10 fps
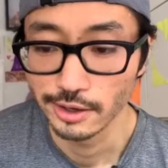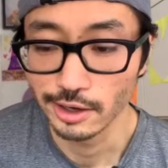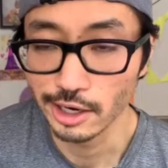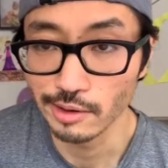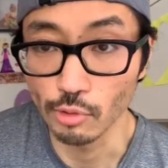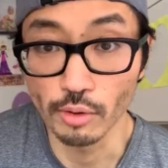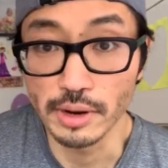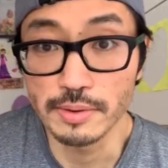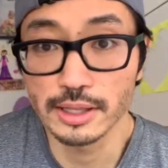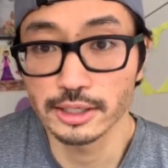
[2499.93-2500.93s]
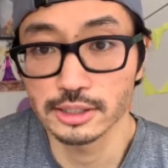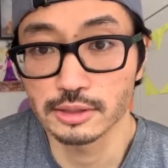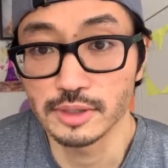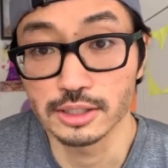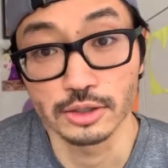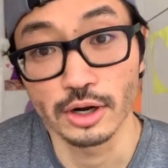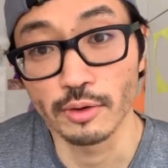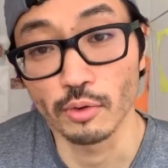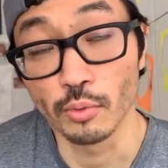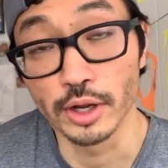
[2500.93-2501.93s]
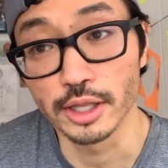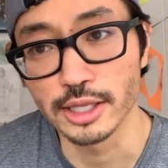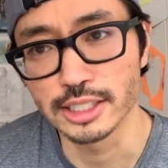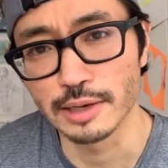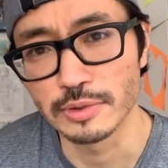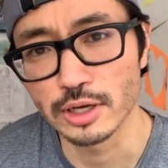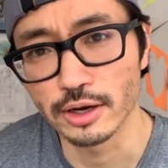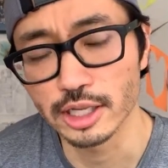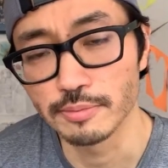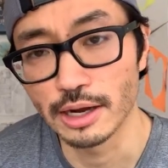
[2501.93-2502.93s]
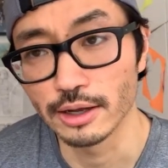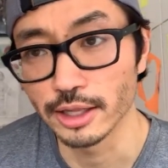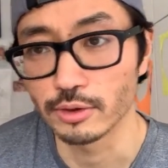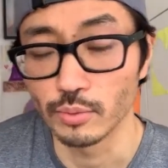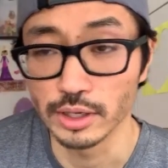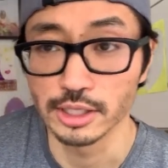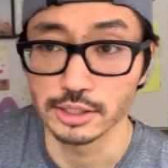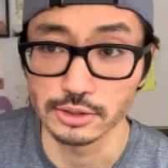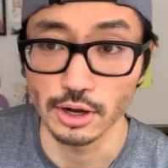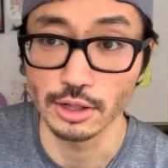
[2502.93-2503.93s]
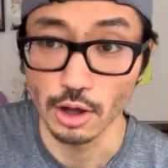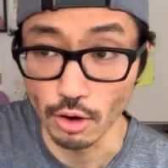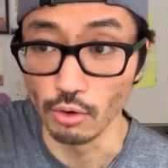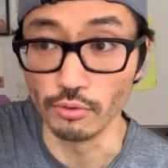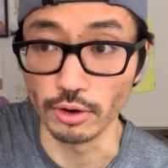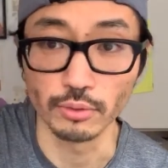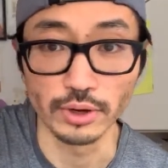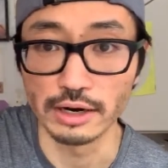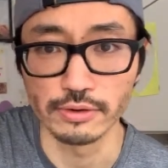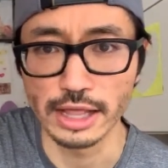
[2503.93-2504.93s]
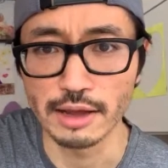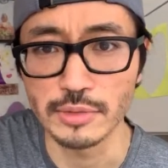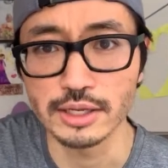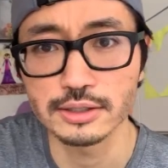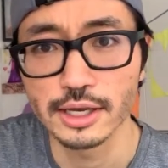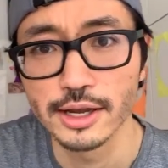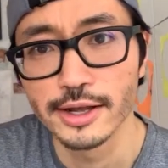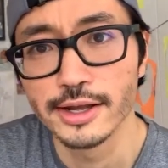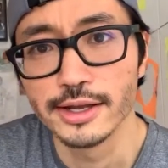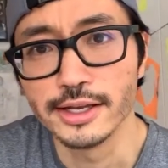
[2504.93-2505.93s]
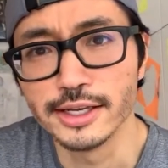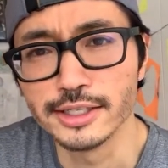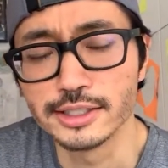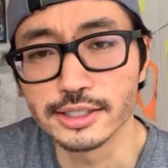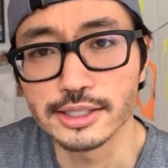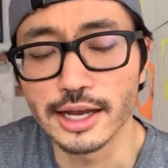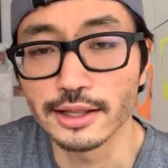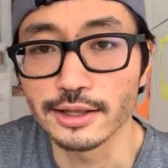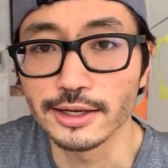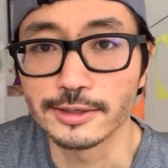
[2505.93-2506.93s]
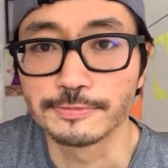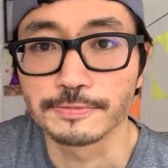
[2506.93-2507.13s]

Or maybe that just means, you know, one of the things I've been talking about, like when this is all over, whatever that means, is just that like,